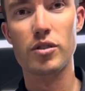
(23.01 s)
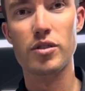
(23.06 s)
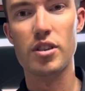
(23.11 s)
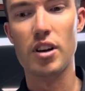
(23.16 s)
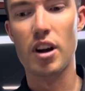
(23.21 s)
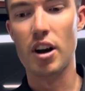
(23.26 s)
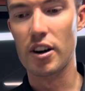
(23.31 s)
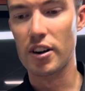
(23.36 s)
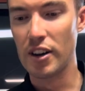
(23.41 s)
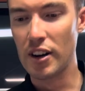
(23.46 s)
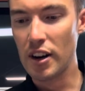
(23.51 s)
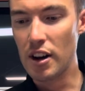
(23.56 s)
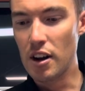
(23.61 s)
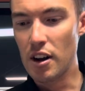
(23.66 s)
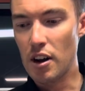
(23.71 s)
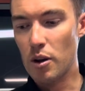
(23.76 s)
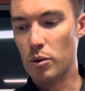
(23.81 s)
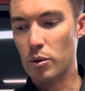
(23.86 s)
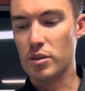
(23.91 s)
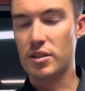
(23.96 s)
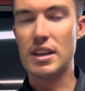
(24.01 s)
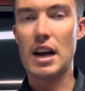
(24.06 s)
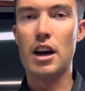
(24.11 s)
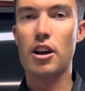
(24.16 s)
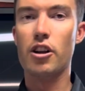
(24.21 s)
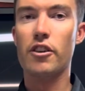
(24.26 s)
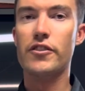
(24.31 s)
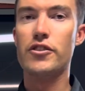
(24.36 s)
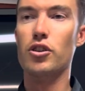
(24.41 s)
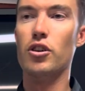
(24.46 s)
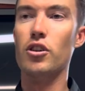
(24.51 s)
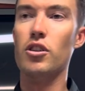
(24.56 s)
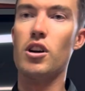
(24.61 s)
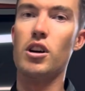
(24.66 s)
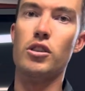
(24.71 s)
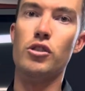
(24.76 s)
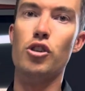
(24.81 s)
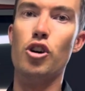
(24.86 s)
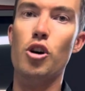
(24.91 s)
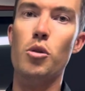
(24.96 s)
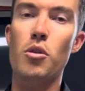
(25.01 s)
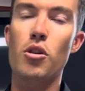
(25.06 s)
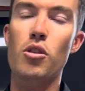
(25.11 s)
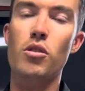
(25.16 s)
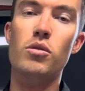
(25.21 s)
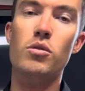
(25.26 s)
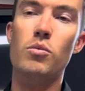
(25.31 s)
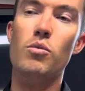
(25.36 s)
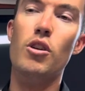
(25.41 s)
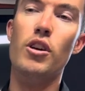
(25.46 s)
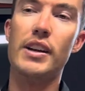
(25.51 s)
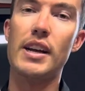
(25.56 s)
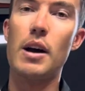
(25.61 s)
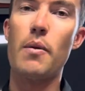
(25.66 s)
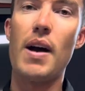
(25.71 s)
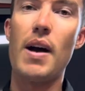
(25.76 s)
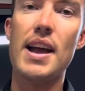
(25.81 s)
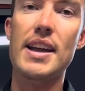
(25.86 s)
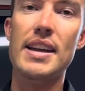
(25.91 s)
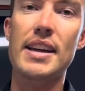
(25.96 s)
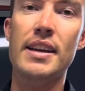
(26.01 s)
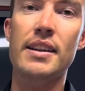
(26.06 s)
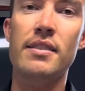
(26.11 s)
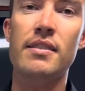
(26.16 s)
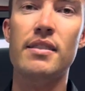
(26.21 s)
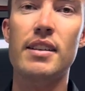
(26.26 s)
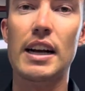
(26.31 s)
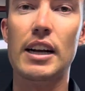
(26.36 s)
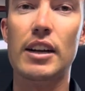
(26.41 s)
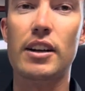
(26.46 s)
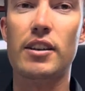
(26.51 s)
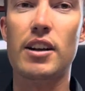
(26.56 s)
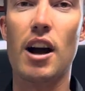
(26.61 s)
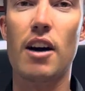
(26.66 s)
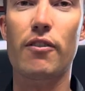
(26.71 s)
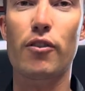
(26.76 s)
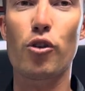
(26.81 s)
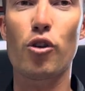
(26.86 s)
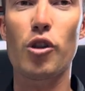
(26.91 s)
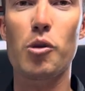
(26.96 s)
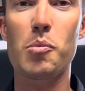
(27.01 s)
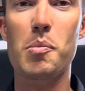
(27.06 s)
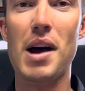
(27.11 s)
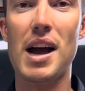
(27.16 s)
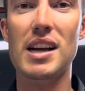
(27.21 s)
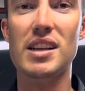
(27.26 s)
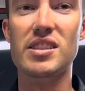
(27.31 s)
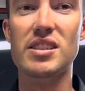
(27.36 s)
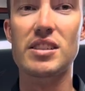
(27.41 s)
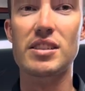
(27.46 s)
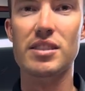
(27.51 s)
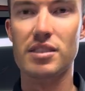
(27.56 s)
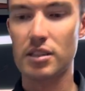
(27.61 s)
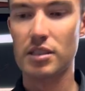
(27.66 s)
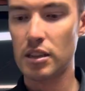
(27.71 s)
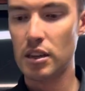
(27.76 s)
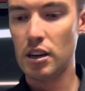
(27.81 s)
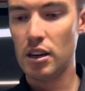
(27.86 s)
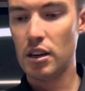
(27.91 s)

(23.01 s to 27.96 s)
So we'll start offshore like normal, work our way in and cover all the bases.